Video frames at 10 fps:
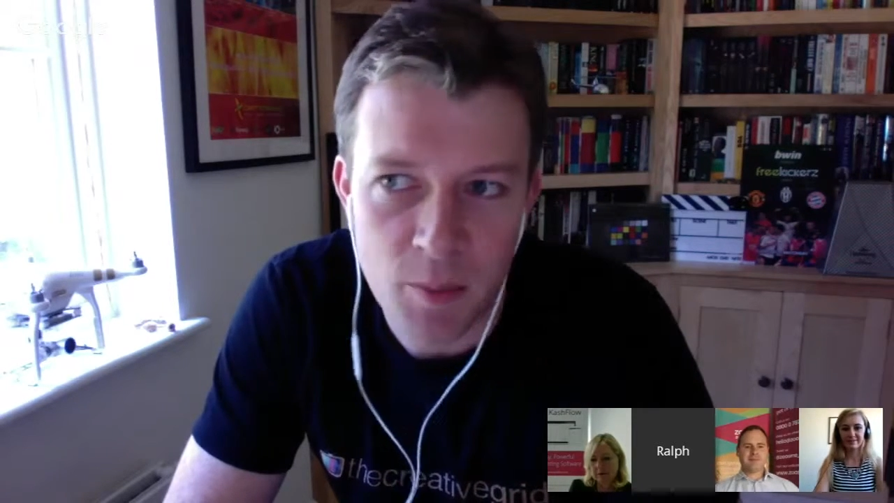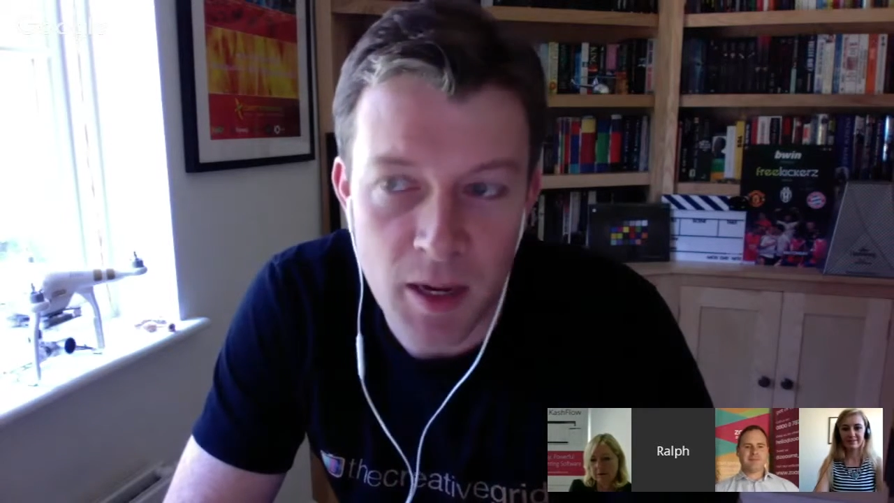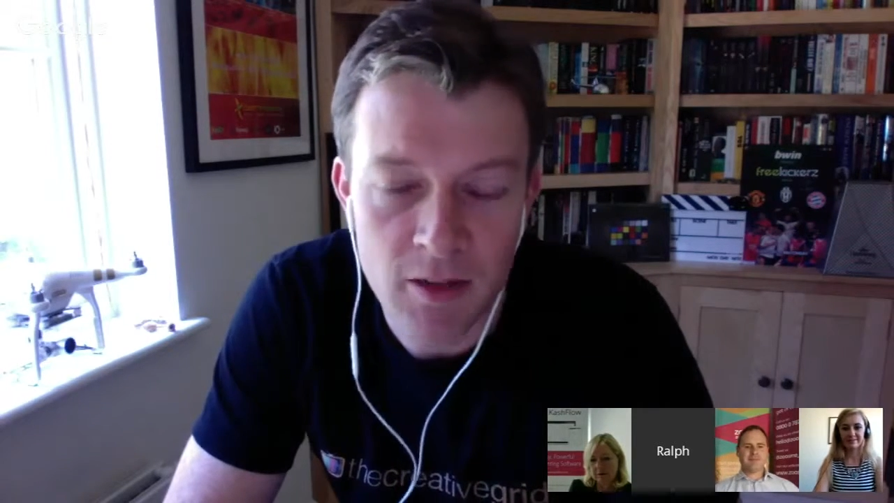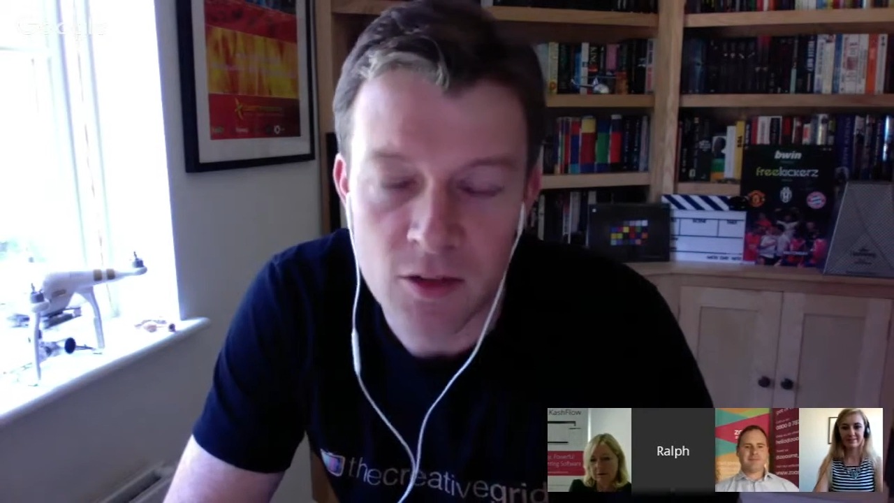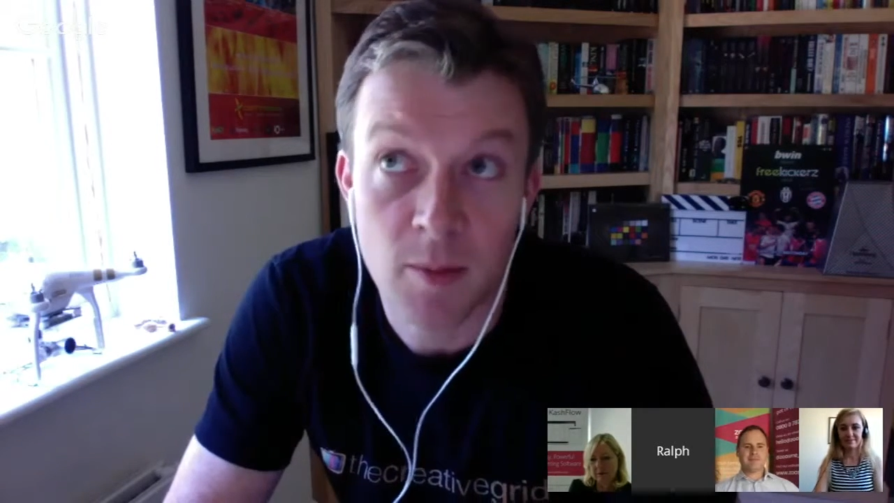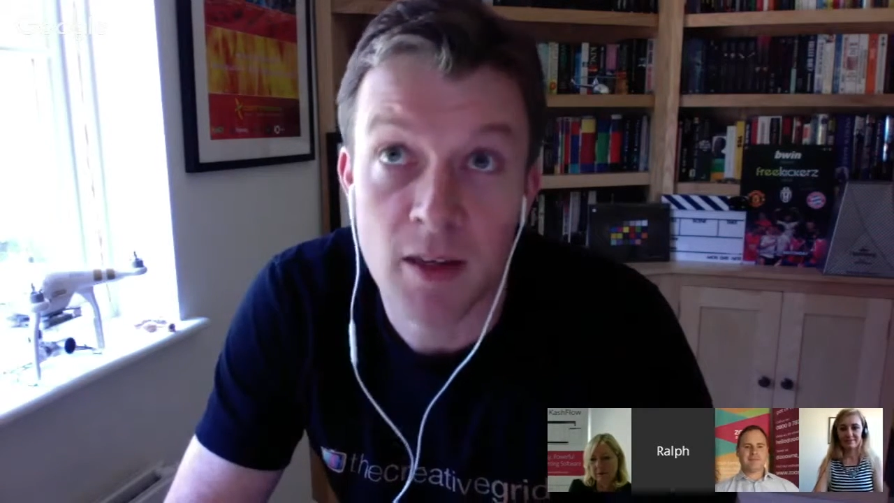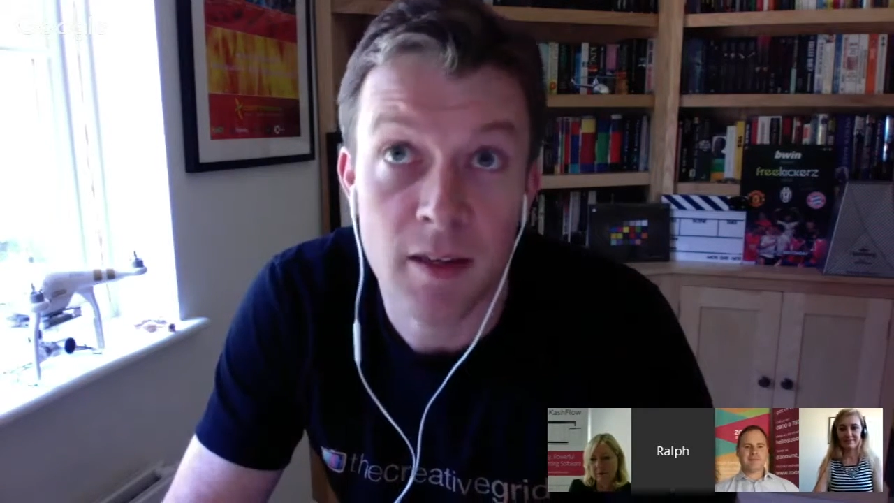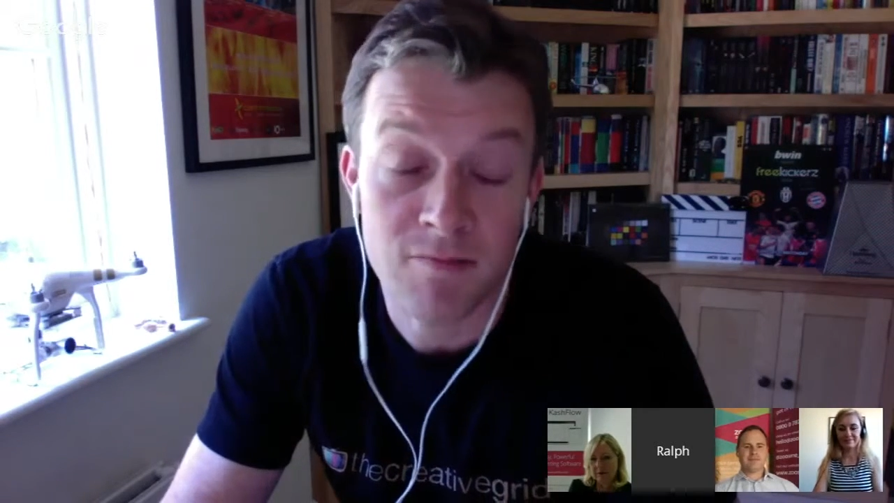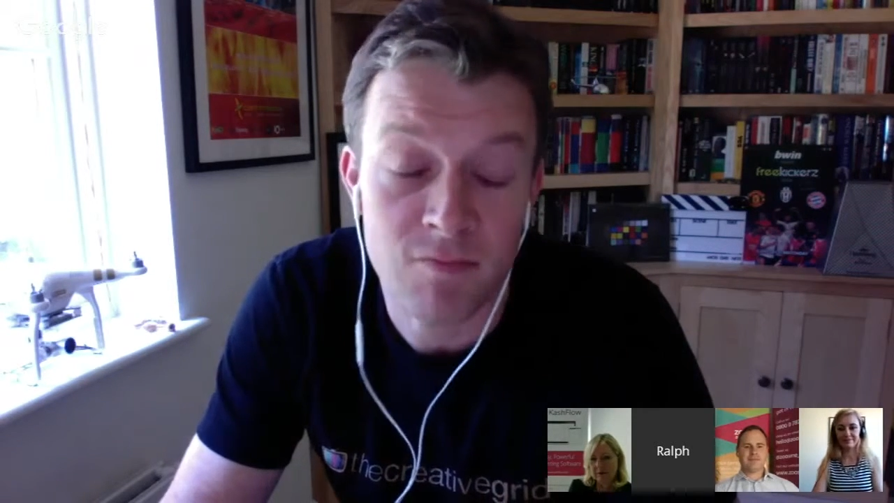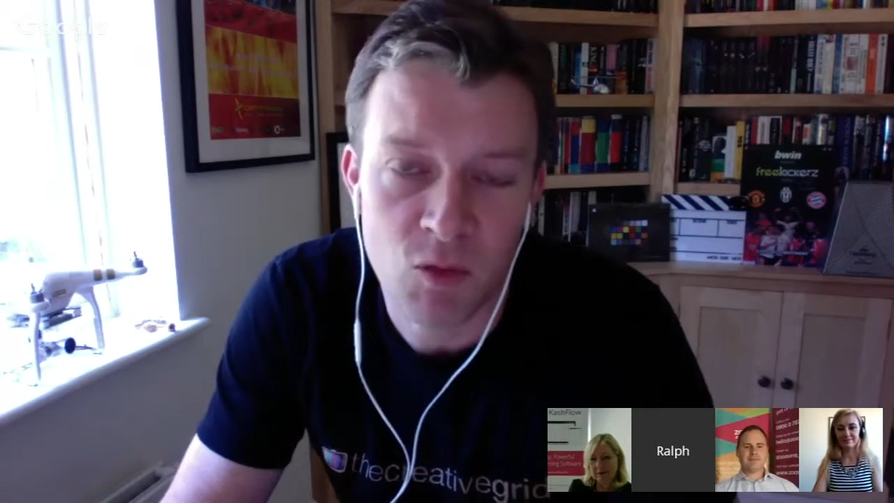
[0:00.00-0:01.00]
past where I'm like,
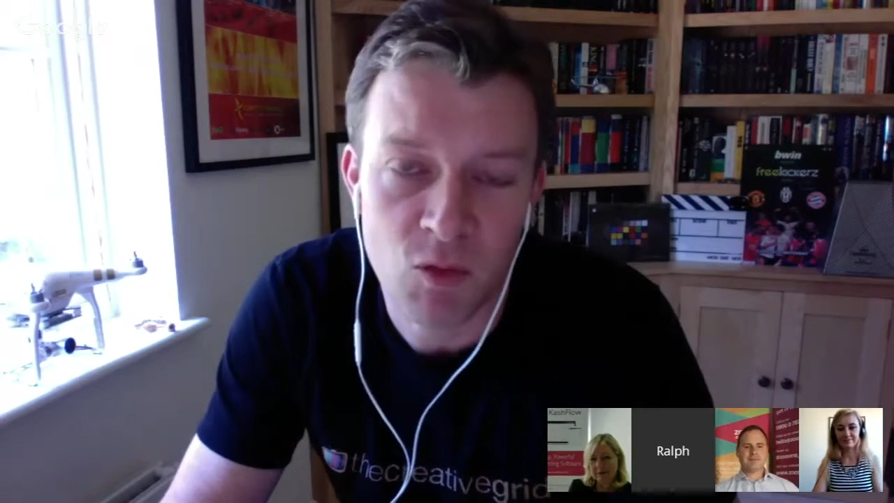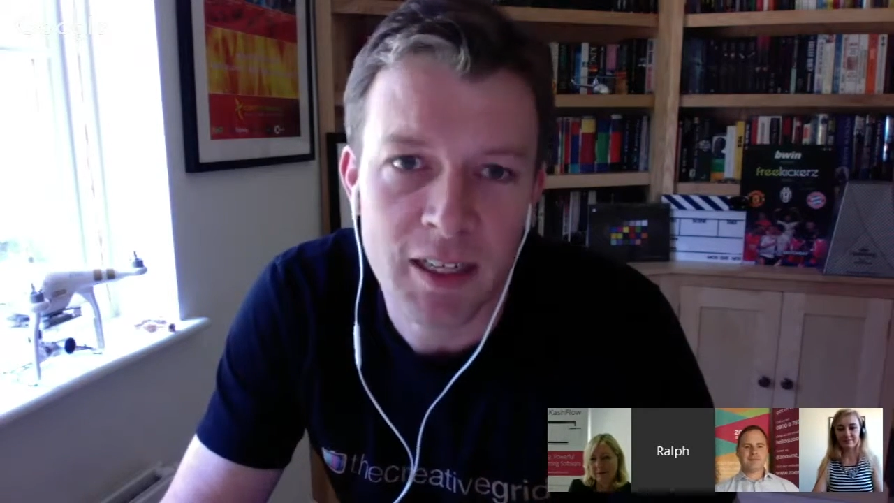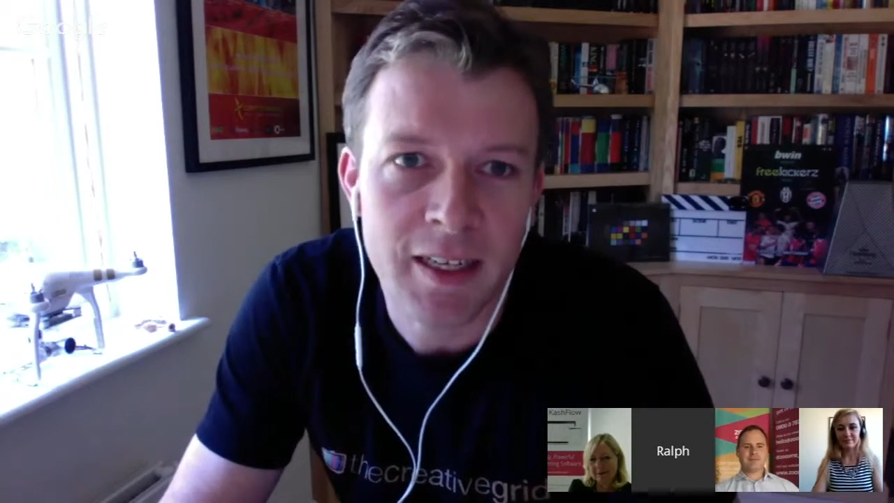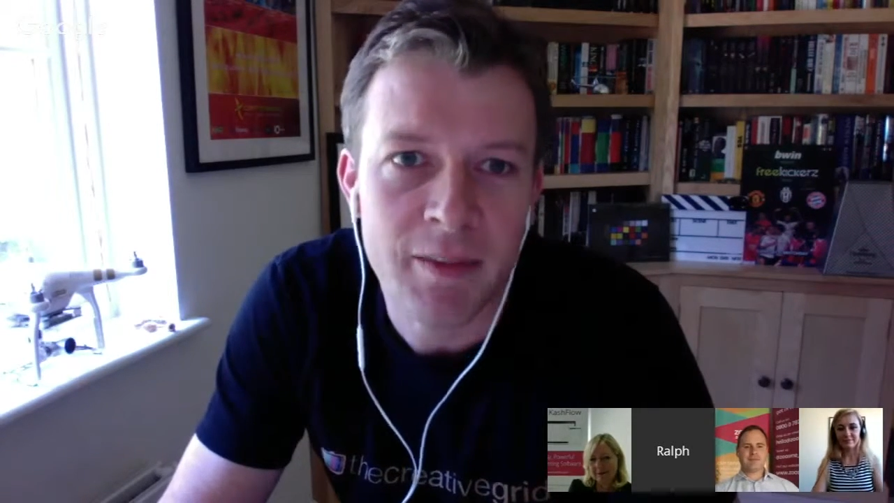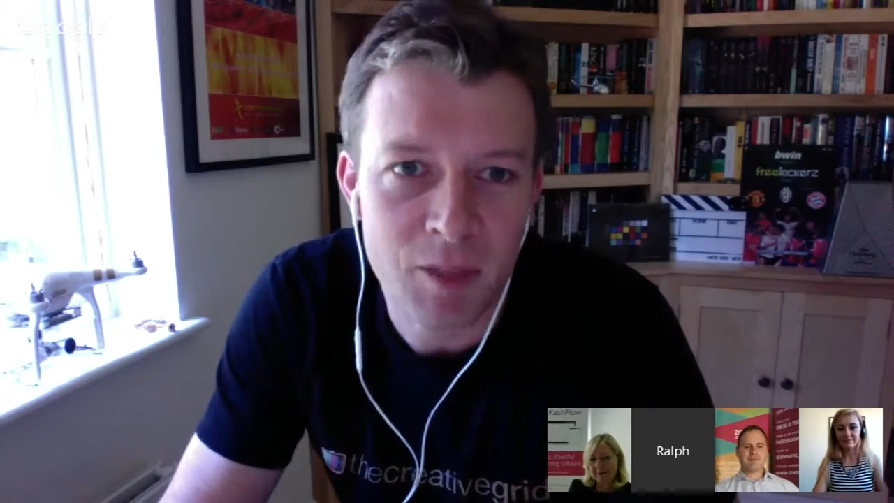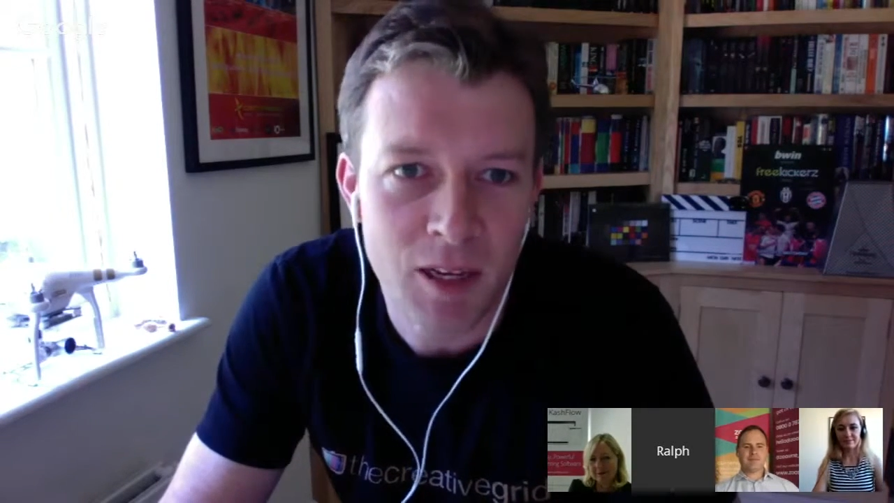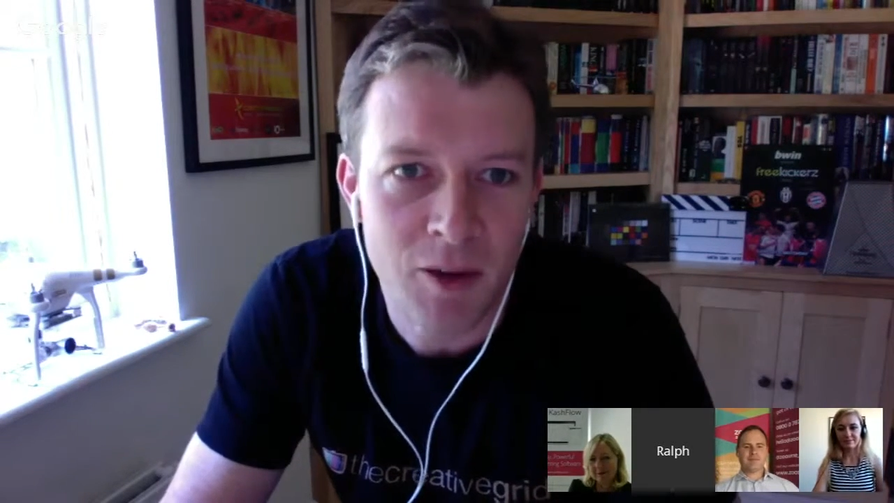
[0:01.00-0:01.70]
really,